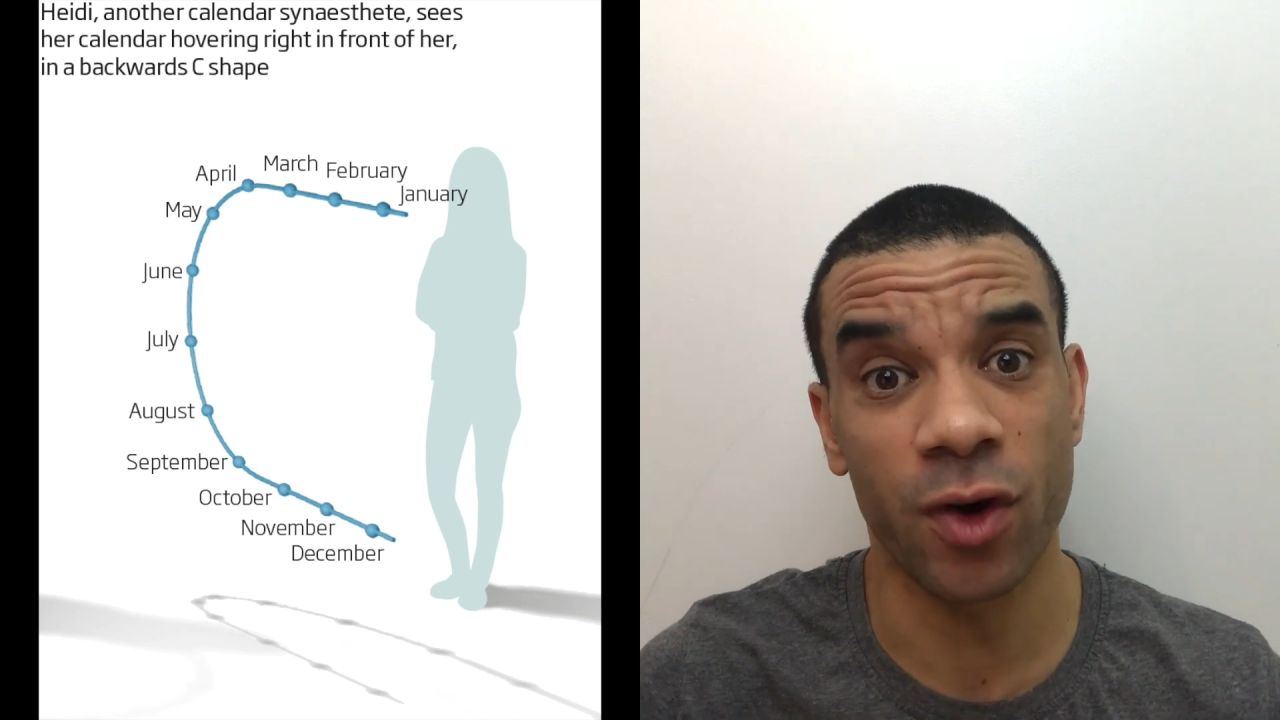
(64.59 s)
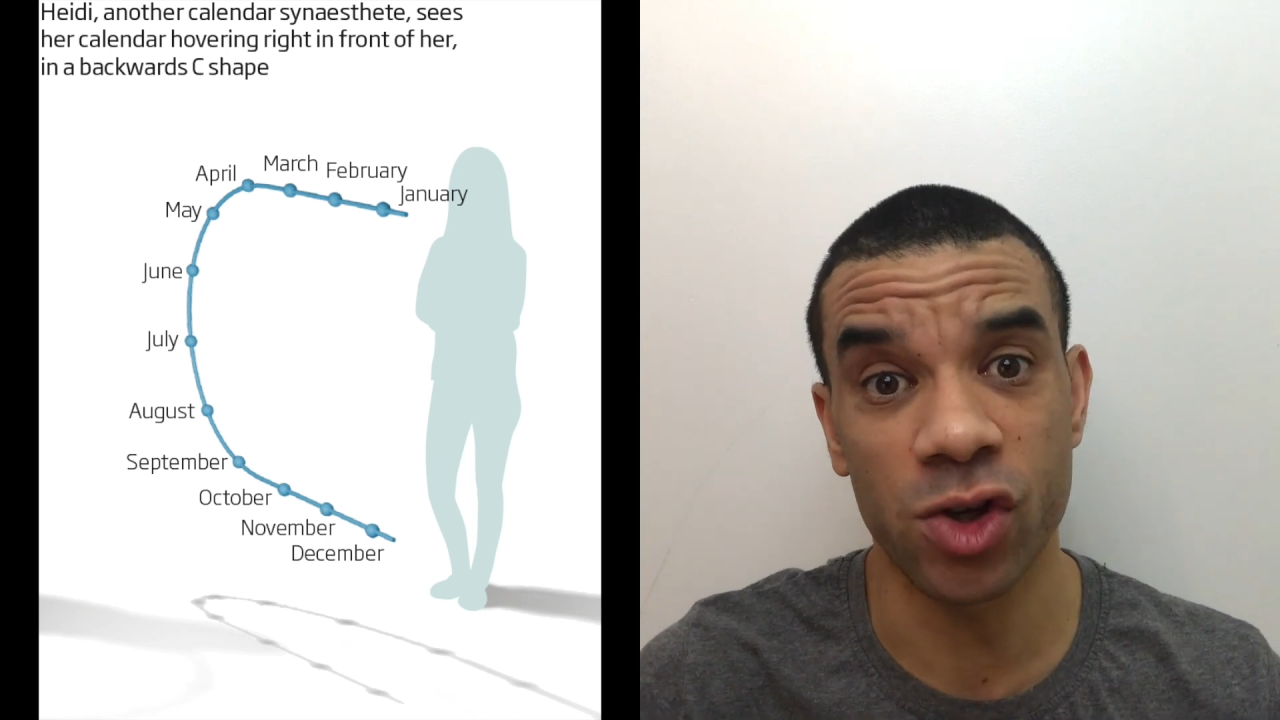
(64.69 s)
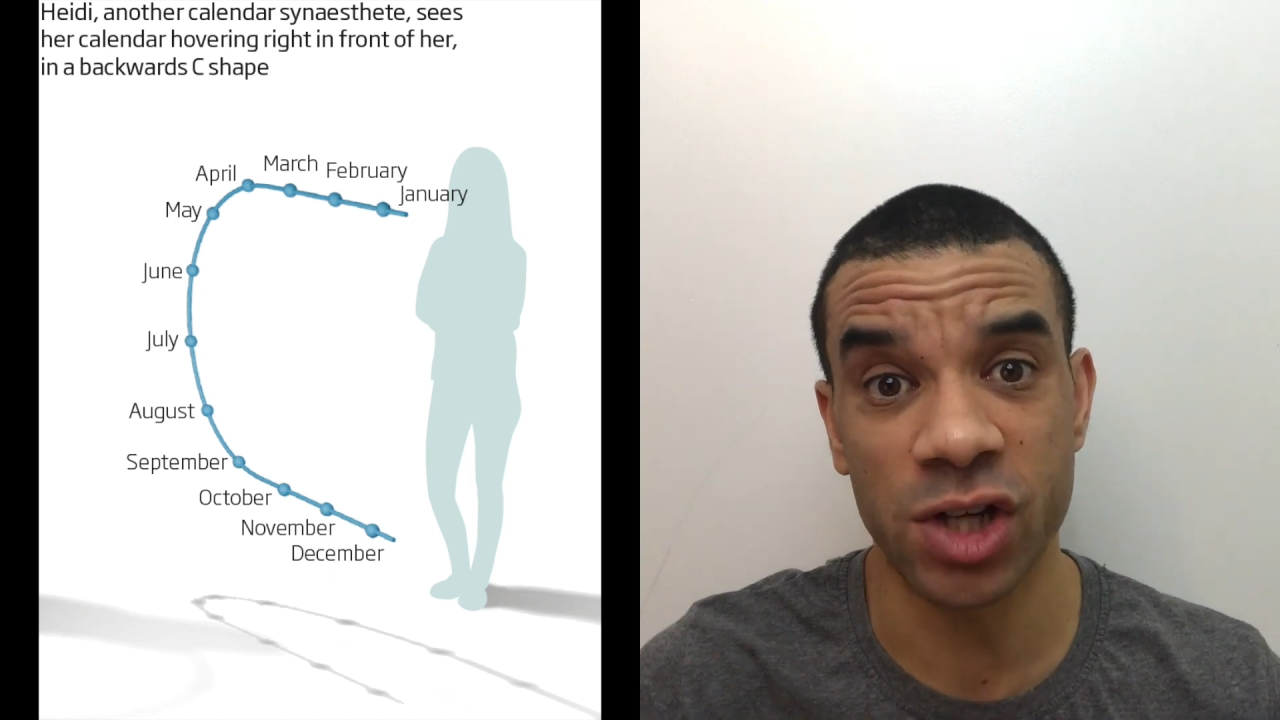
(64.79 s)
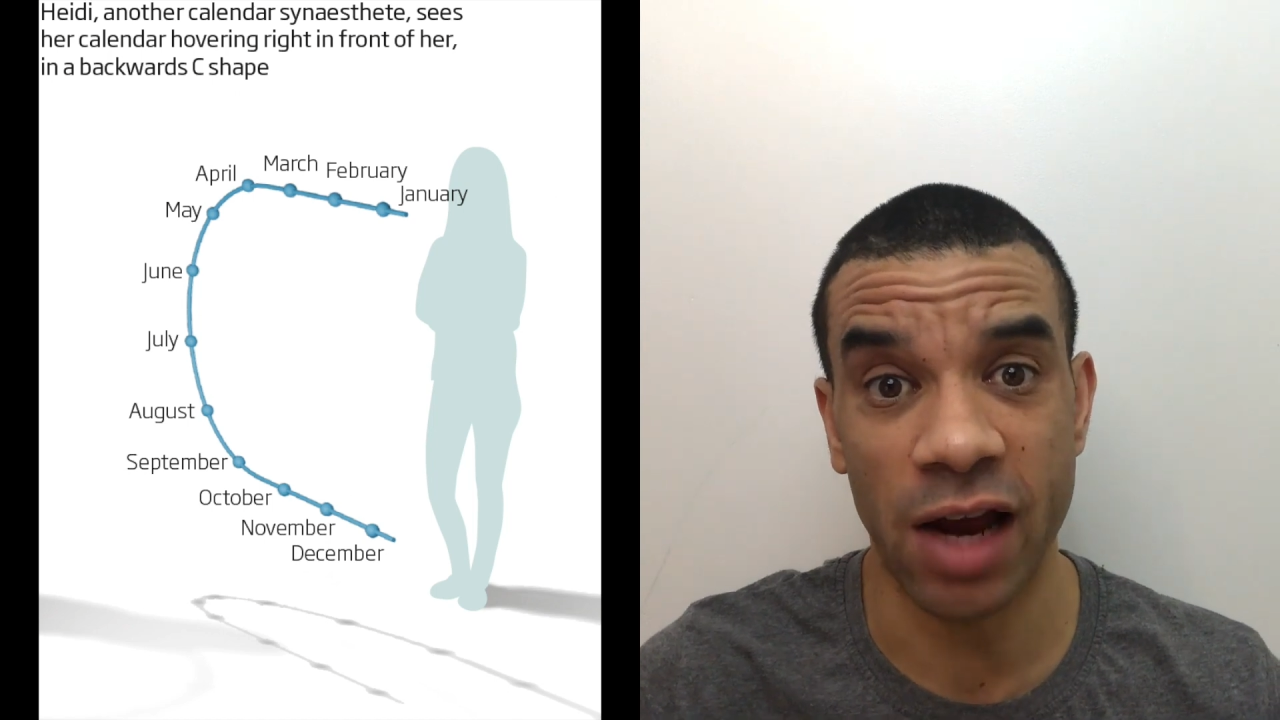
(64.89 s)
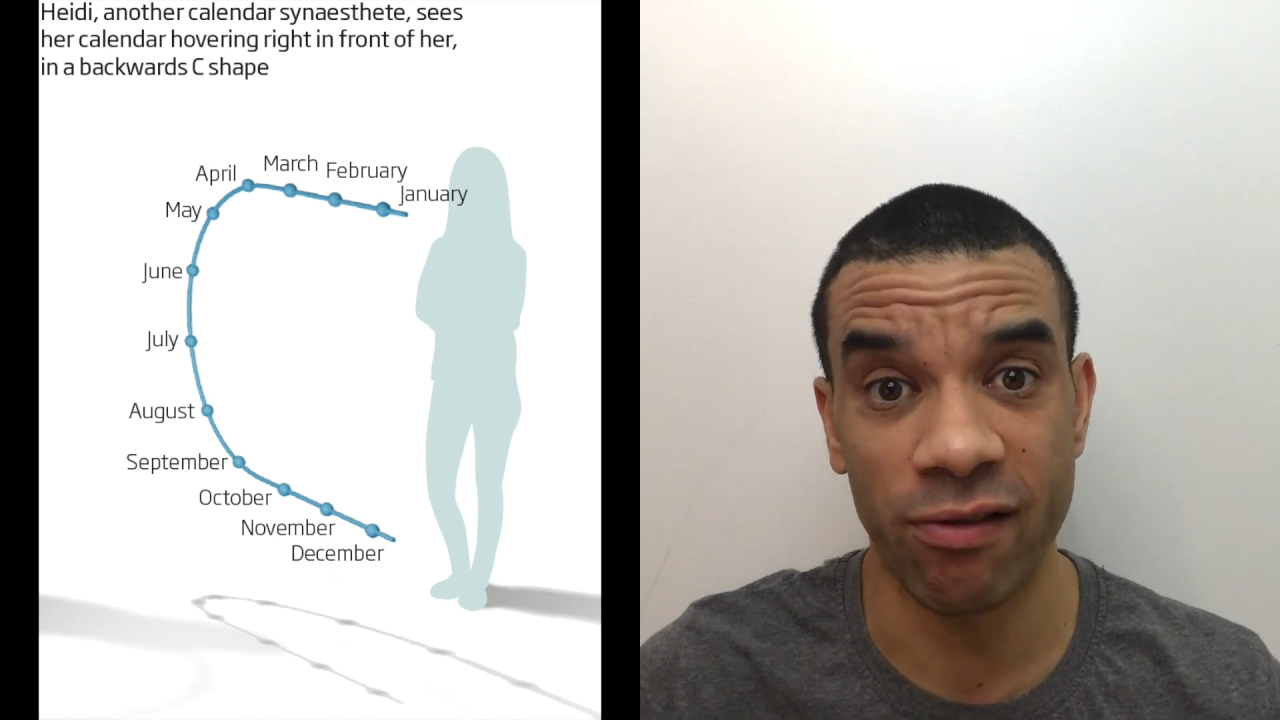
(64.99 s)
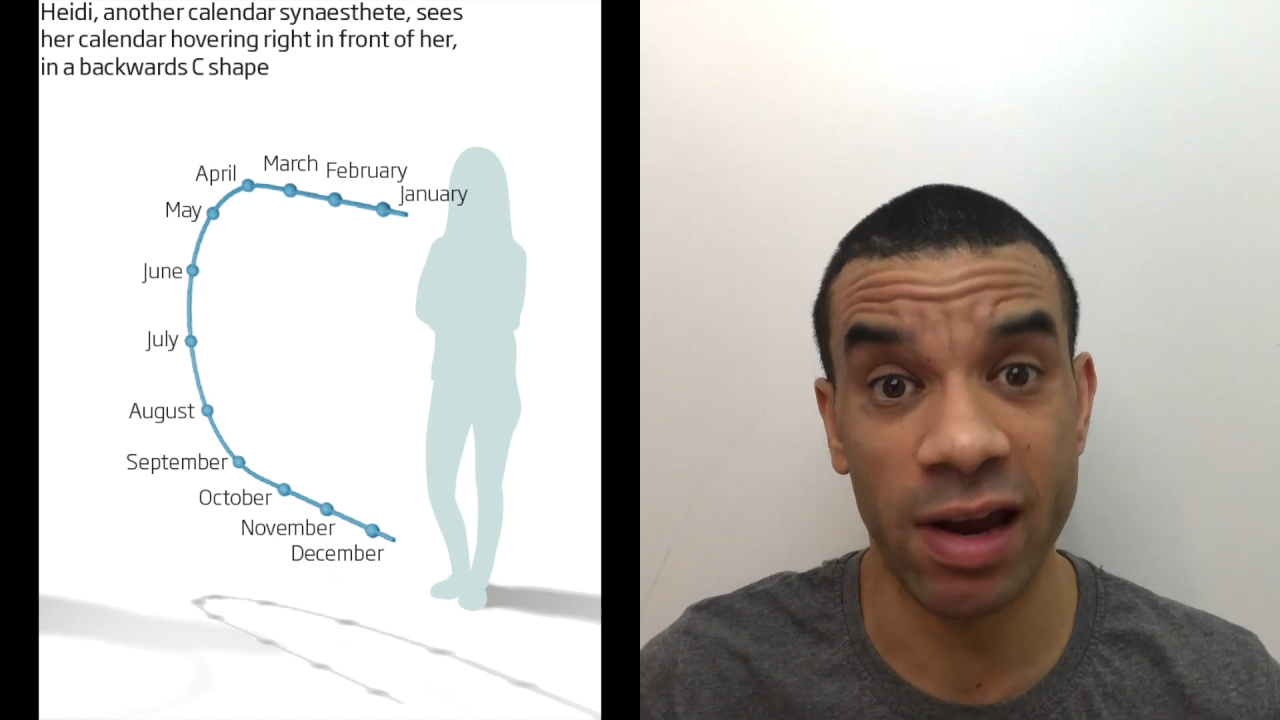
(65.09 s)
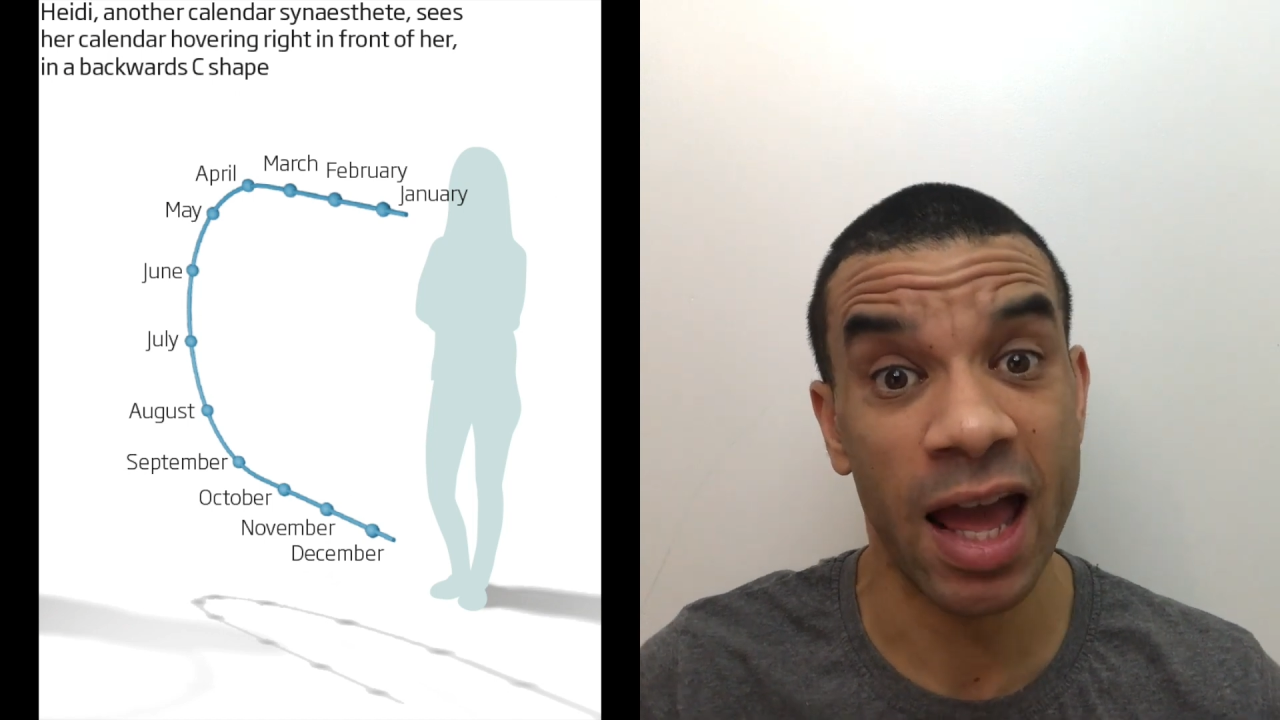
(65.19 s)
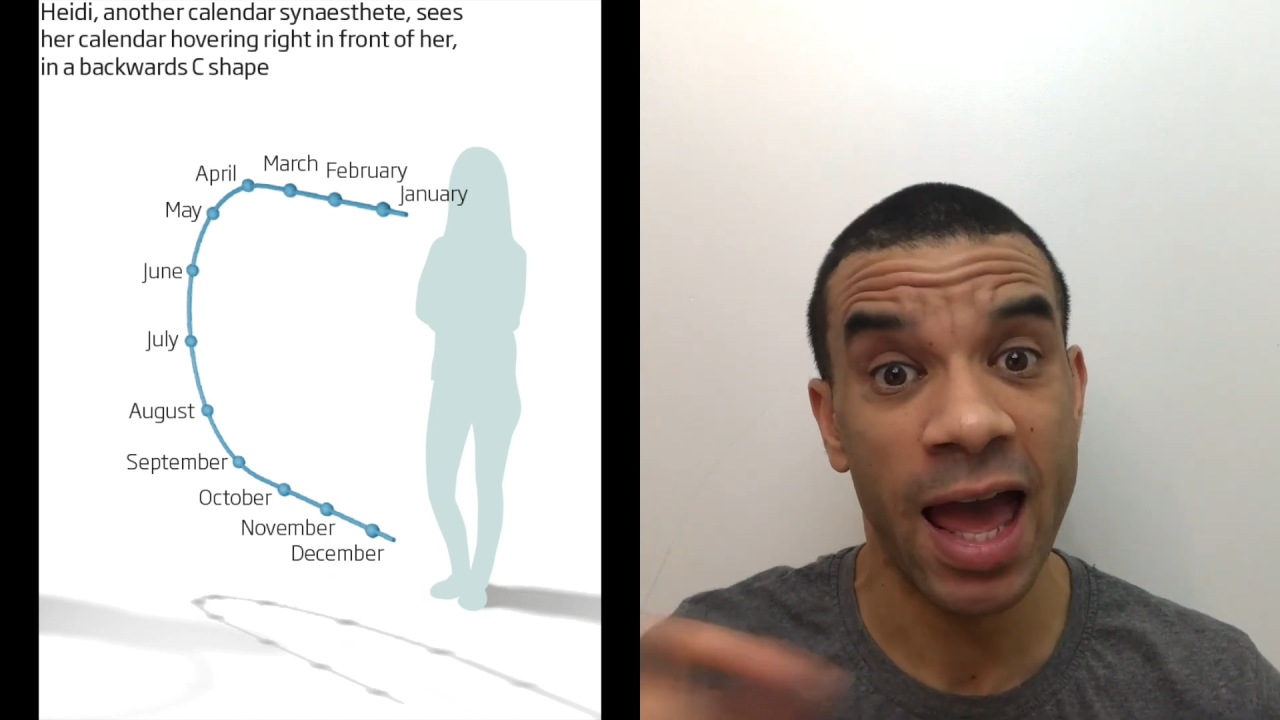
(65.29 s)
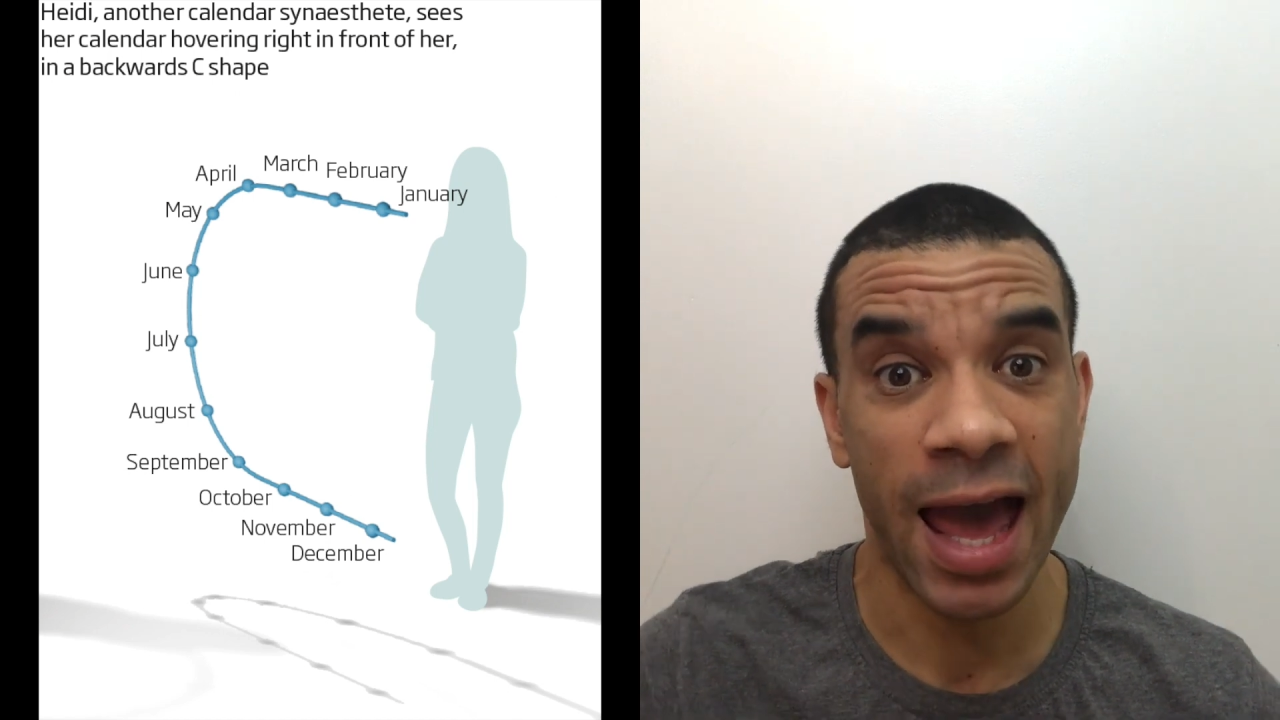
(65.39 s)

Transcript: got January